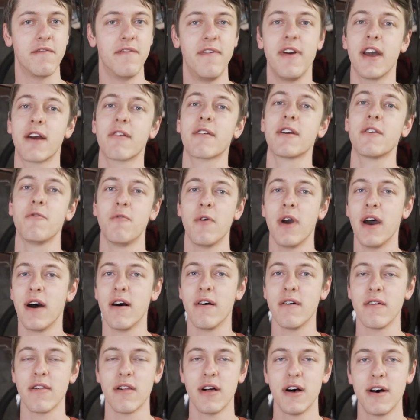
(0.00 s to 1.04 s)
very
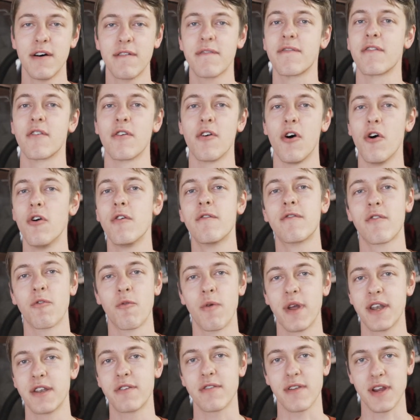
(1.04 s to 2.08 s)
well for
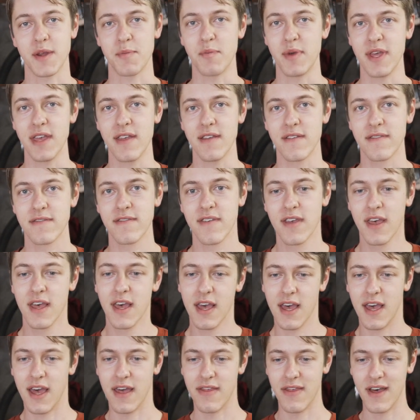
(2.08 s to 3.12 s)
overwintering bees,
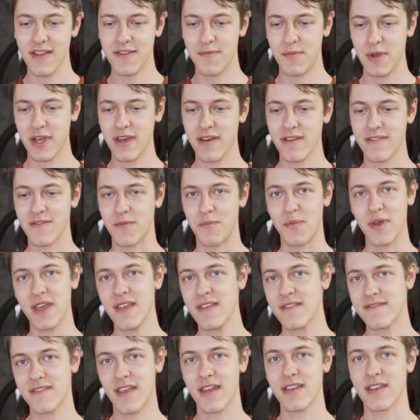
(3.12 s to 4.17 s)
and that's because
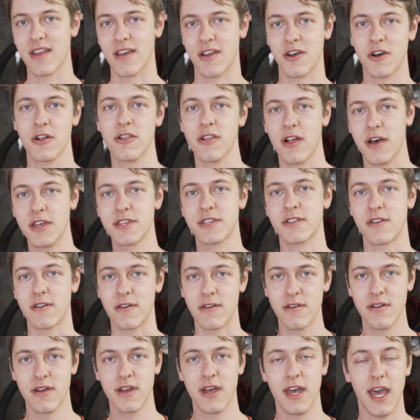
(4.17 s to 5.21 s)
bees tend to
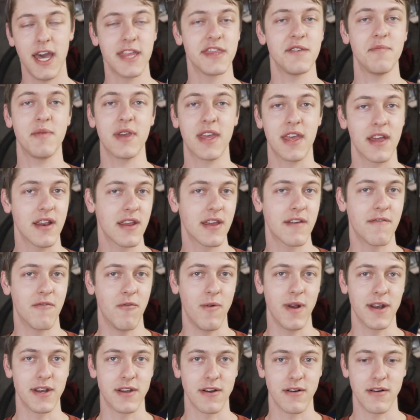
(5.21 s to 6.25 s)
cluster at the beginning of
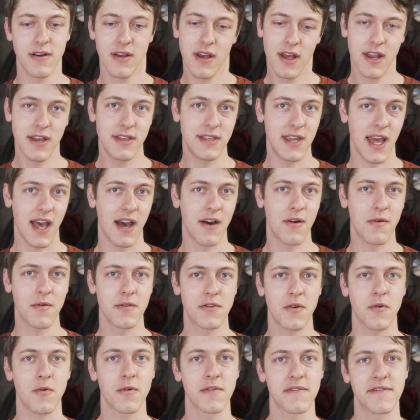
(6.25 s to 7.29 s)
winter
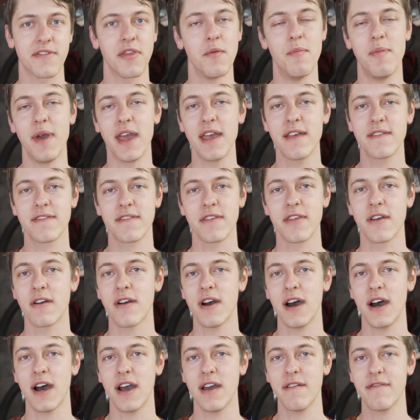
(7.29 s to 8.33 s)
down towards the base of their
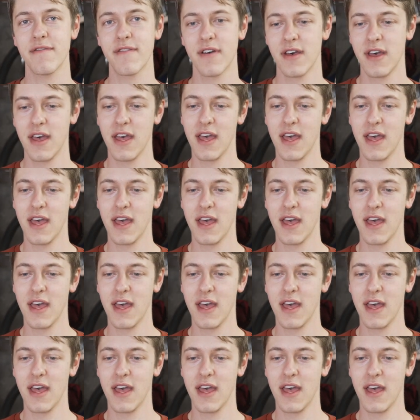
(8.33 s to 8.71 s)
hive,